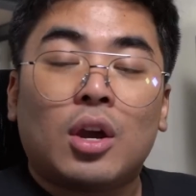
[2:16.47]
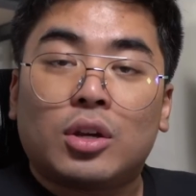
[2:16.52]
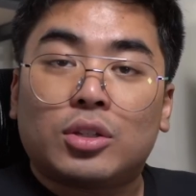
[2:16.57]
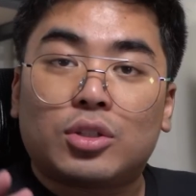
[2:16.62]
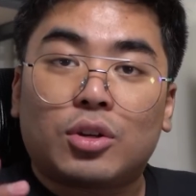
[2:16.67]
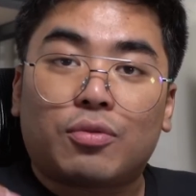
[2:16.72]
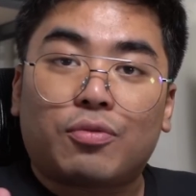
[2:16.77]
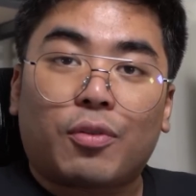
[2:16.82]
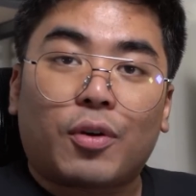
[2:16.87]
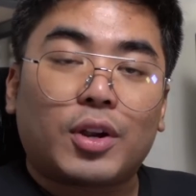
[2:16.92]

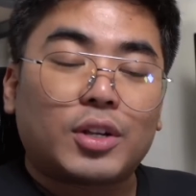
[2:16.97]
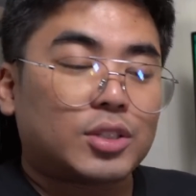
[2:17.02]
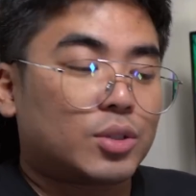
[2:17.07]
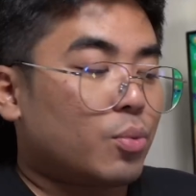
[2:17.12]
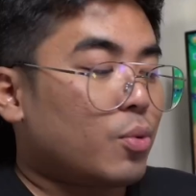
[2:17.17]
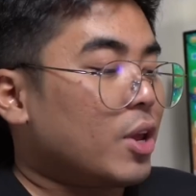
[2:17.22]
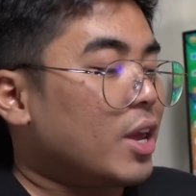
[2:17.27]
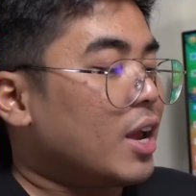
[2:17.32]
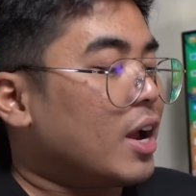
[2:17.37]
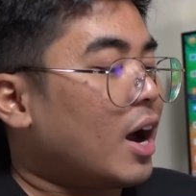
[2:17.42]
So first,
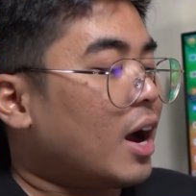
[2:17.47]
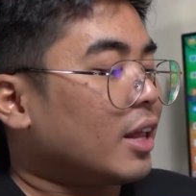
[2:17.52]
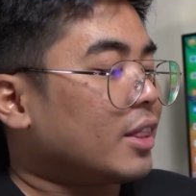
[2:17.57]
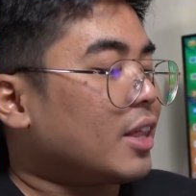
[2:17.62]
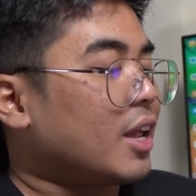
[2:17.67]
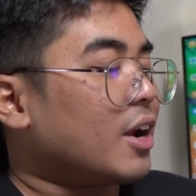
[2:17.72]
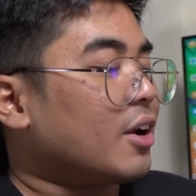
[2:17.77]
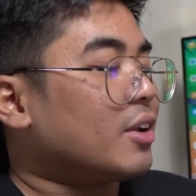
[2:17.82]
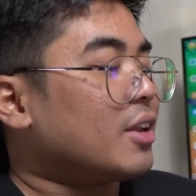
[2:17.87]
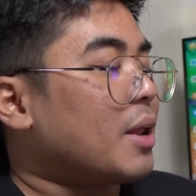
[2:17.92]
we got
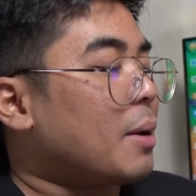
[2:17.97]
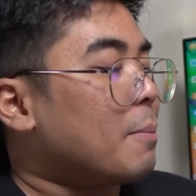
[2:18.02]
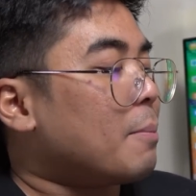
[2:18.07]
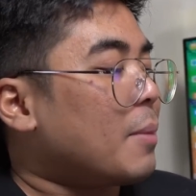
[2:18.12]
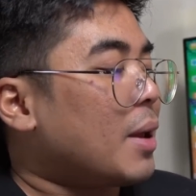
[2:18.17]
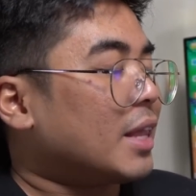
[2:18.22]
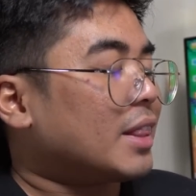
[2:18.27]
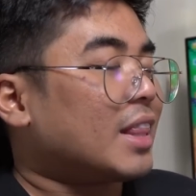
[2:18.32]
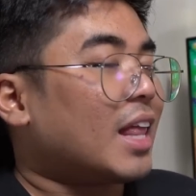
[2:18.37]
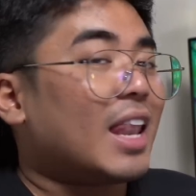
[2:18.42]
here the
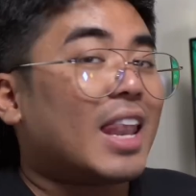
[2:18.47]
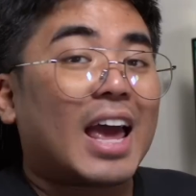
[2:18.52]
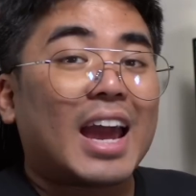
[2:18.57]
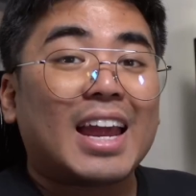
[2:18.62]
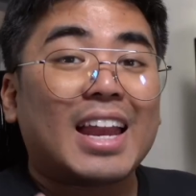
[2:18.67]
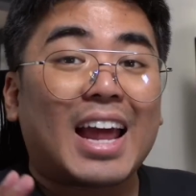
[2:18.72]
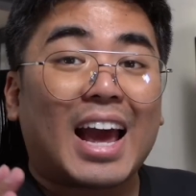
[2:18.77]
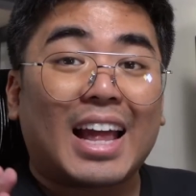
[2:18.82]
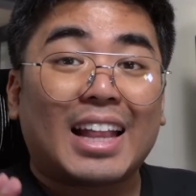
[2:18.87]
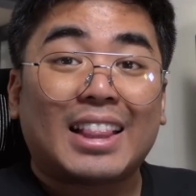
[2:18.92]

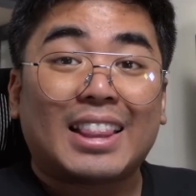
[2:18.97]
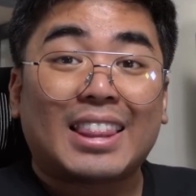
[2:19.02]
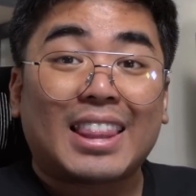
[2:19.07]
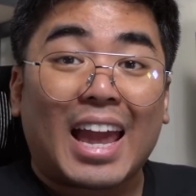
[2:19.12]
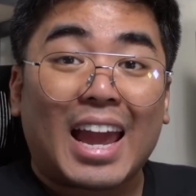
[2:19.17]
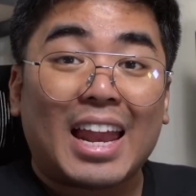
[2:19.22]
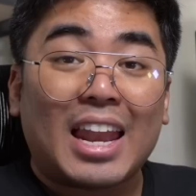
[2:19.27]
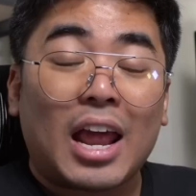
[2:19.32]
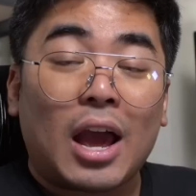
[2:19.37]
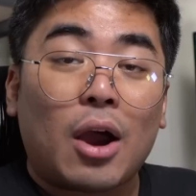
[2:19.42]
Metaline
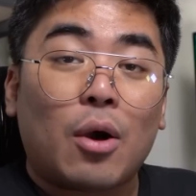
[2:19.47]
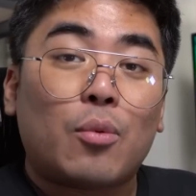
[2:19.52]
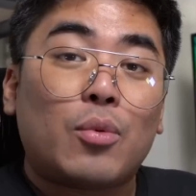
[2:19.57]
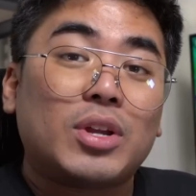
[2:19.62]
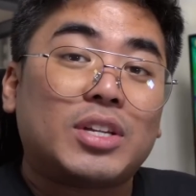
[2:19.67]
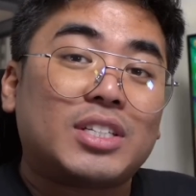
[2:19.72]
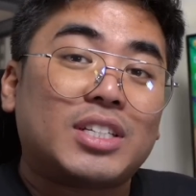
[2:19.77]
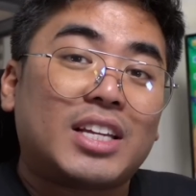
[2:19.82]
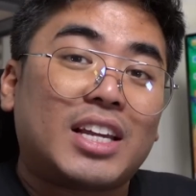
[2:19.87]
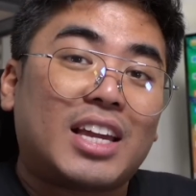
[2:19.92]
antenna,
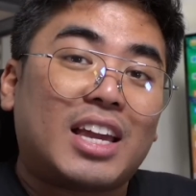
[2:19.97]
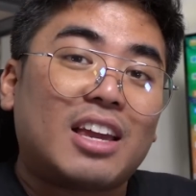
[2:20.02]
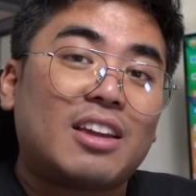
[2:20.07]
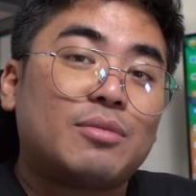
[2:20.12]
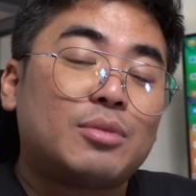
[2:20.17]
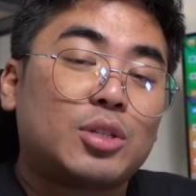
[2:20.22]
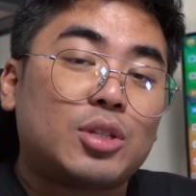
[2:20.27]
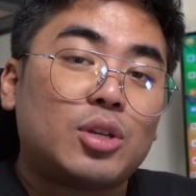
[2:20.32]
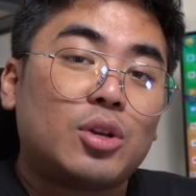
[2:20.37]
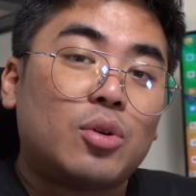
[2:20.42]
which
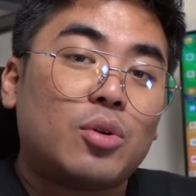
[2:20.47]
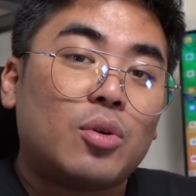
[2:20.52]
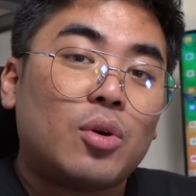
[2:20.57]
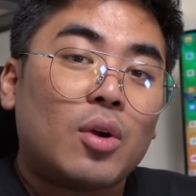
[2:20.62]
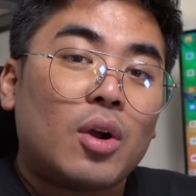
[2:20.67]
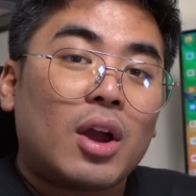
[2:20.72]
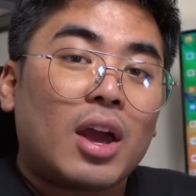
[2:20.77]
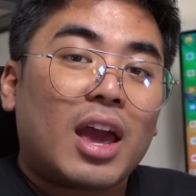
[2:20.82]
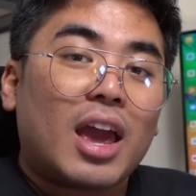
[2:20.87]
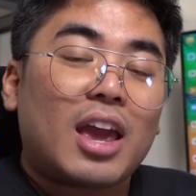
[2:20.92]
gives you
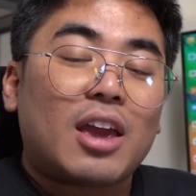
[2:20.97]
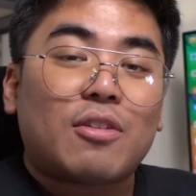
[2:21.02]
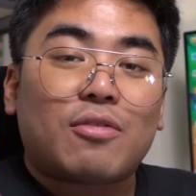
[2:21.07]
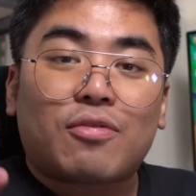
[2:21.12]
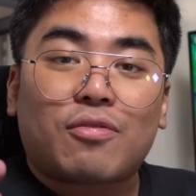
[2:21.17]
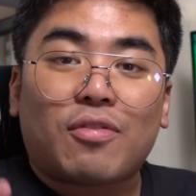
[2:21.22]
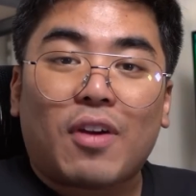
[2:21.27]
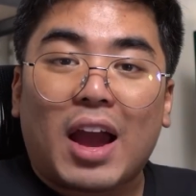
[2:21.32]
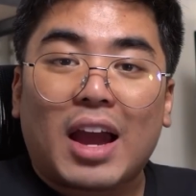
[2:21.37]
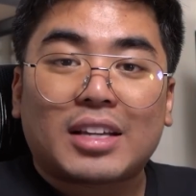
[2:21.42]
a
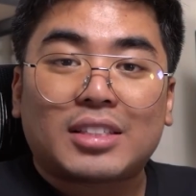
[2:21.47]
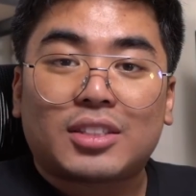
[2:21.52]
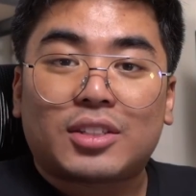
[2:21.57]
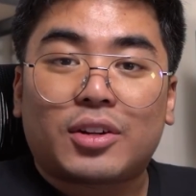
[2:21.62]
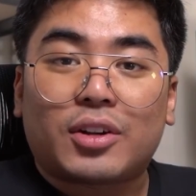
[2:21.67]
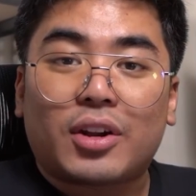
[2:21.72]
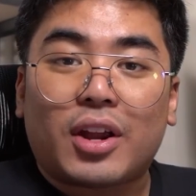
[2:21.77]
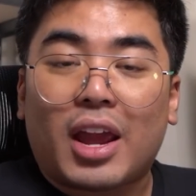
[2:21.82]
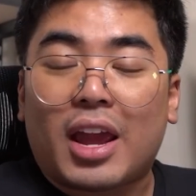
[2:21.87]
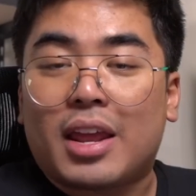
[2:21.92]

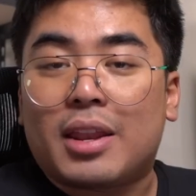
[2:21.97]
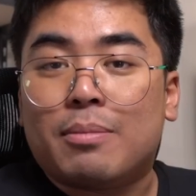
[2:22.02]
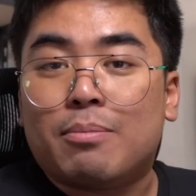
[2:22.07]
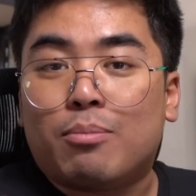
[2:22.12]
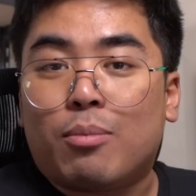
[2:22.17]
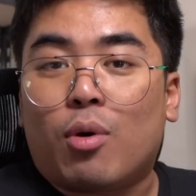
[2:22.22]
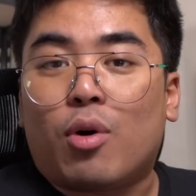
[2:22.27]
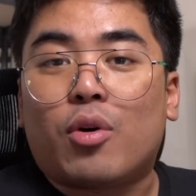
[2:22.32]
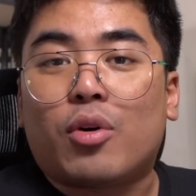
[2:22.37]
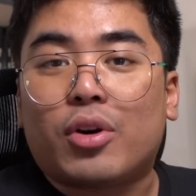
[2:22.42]
faster
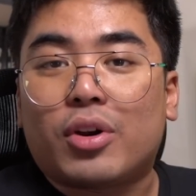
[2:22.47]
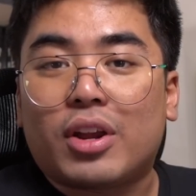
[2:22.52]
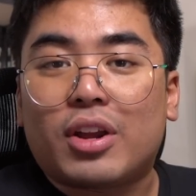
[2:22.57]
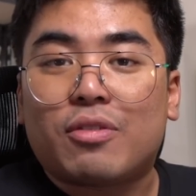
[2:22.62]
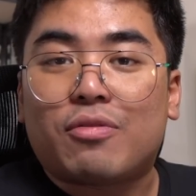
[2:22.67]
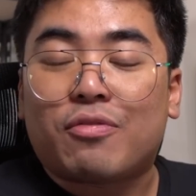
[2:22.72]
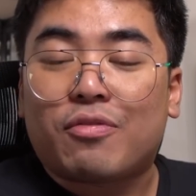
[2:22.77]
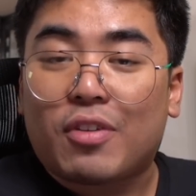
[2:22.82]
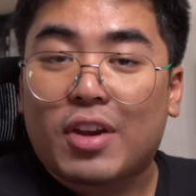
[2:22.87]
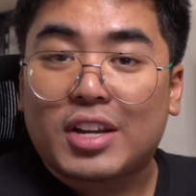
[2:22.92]
and more
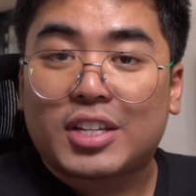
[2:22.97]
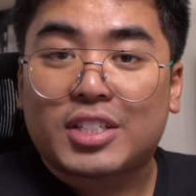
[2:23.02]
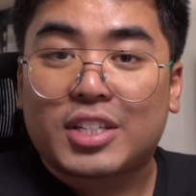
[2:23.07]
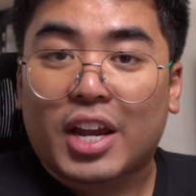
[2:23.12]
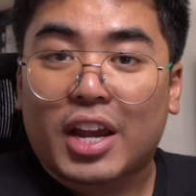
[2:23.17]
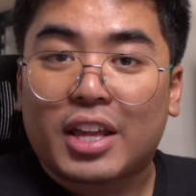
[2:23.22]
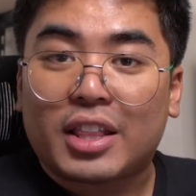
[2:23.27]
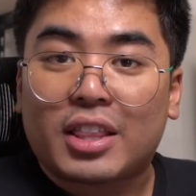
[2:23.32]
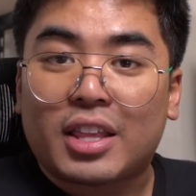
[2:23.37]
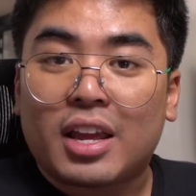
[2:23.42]

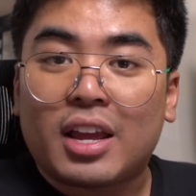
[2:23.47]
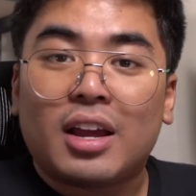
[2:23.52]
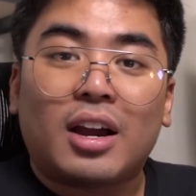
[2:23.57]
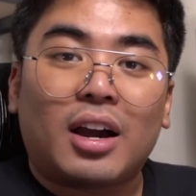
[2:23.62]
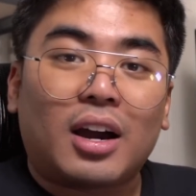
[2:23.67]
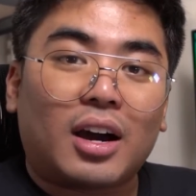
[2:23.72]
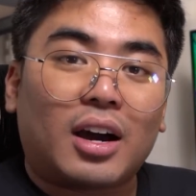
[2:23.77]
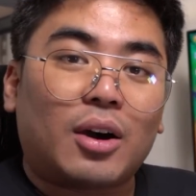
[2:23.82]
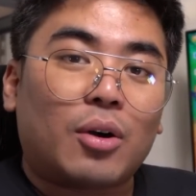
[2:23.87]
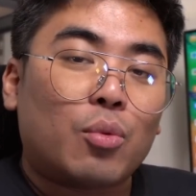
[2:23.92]
efficient
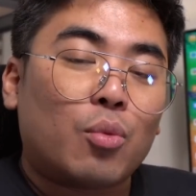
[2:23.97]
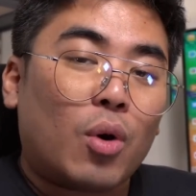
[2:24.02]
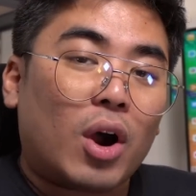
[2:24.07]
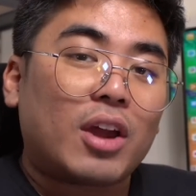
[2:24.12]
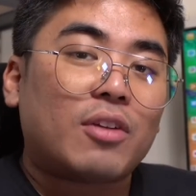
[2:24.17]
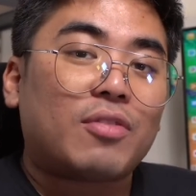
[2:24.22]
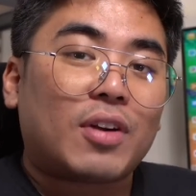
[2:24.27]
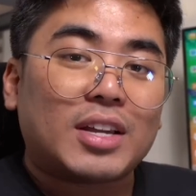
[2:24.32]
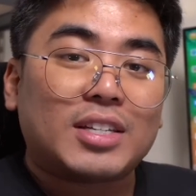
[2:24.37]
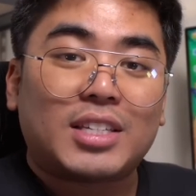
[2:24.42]

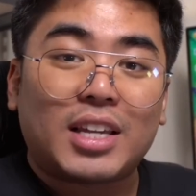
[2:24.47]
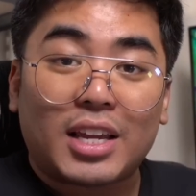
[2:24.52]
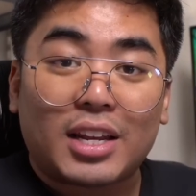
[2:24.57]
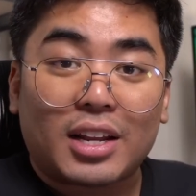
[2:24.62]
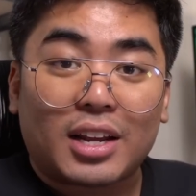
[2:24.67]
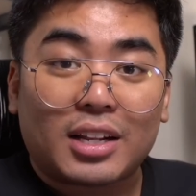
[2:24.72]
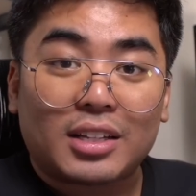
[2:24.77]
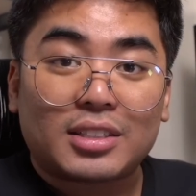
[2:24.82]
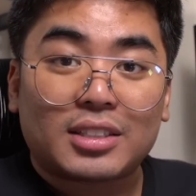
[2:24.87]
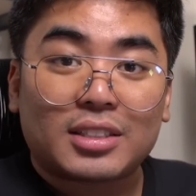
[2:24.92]
Wi-Fi
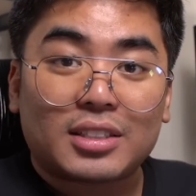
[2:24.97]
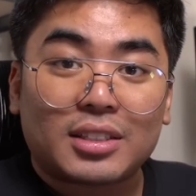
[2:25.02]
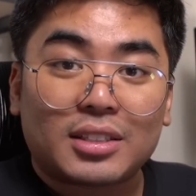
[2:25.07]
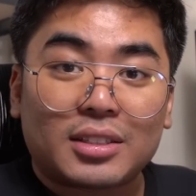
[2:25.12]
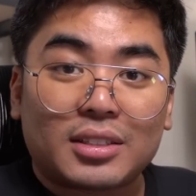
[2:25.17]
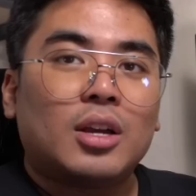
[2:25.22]
signals.